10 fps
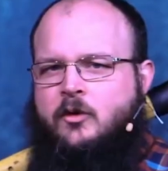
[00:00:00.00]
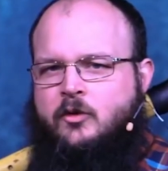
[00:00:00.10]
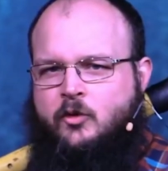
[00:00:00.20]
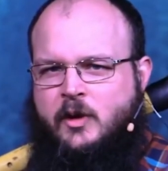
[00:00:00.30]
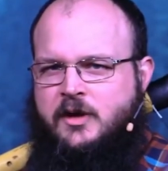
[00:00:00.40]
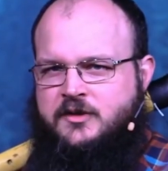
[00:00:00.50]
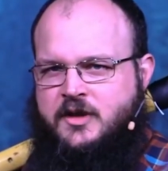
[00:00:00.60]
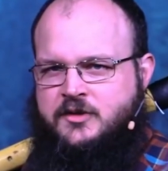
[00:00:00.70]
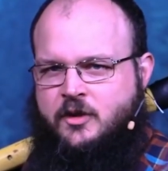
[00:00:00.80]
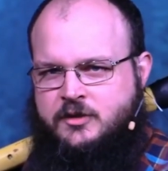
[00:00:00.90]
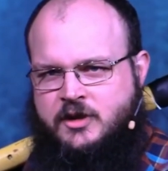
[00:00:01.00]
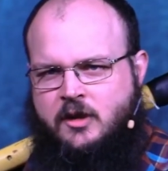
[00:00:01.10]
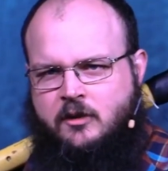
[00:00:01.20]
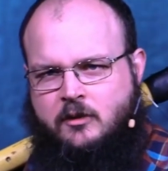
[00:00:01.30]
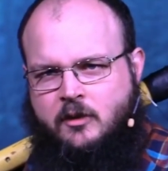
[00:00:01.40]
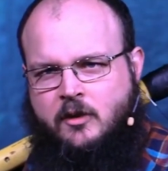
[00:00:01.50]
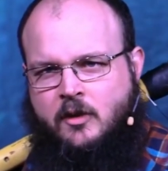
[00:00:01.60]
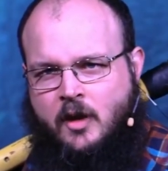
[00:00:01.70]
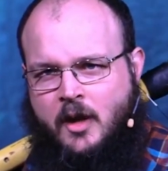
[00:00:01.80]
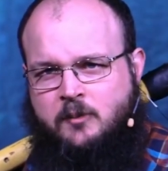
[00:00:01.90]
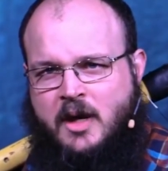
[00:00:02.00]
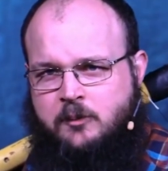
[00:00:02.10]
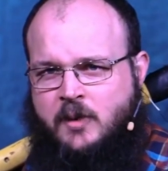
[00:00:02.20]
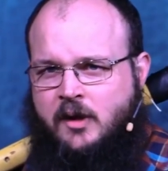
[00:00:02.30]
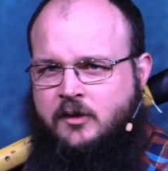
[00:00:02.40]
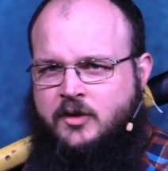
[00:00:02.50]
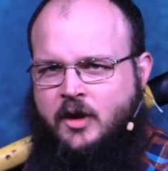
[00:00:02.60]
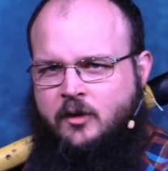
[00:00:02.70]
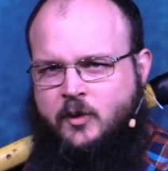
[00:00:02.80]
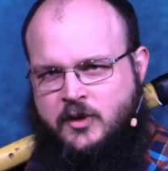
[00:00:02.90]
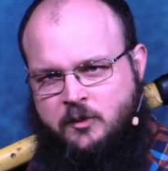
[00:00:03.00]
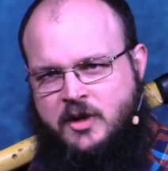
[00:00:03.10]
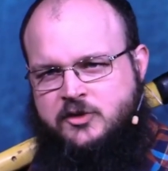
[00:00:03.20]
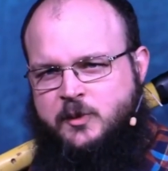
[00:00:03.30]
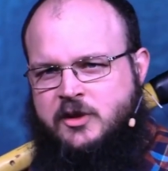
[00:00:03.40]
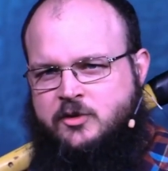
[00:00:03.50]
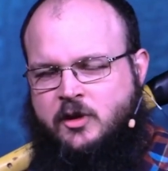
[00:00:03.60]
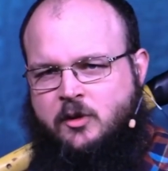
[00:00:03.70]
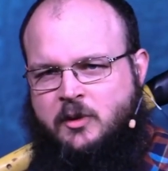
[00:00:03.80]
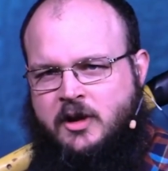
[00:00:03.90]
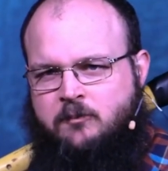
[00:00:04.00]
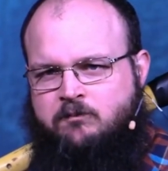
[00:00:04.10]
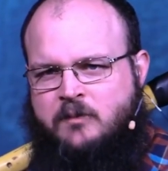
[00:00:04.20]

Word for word: Greetings, SRC. I'm Matt McIntyre with the Men's Ministry Committee.